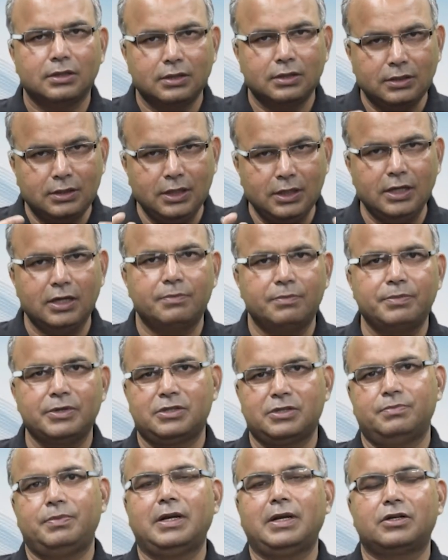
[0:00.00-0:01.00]
their
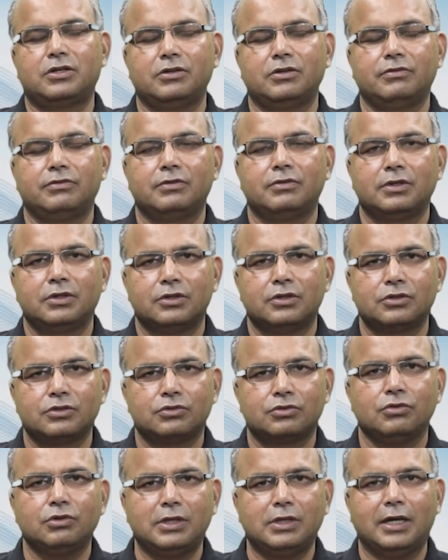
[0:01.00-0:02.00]
perspective
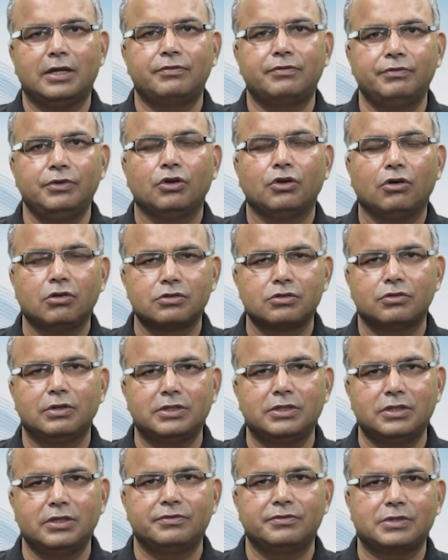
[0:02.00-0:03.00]
so that we also
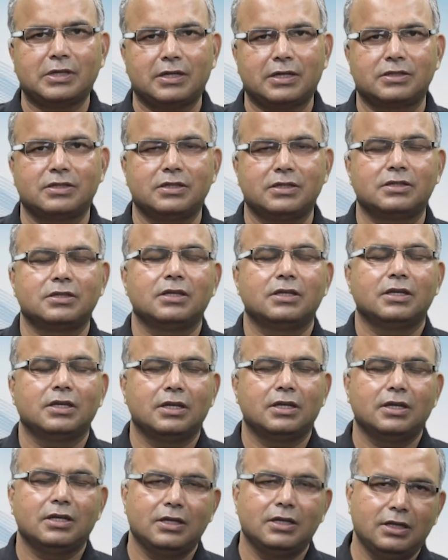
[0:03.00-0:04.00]
achieve success
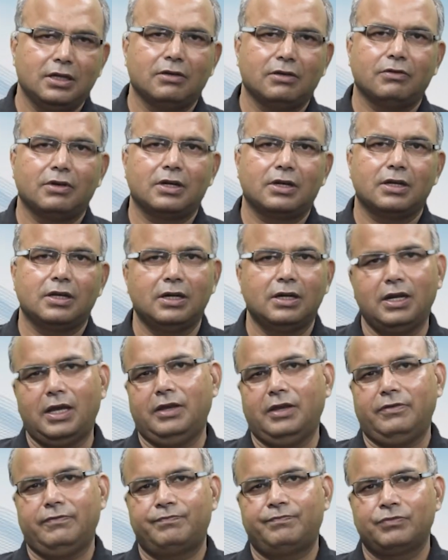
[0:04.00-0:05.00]
in our
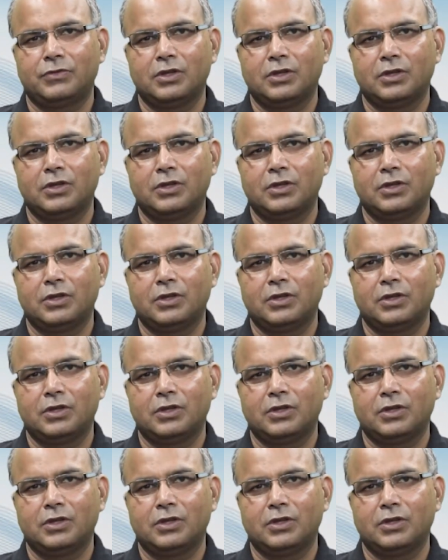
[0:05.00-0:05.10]
life.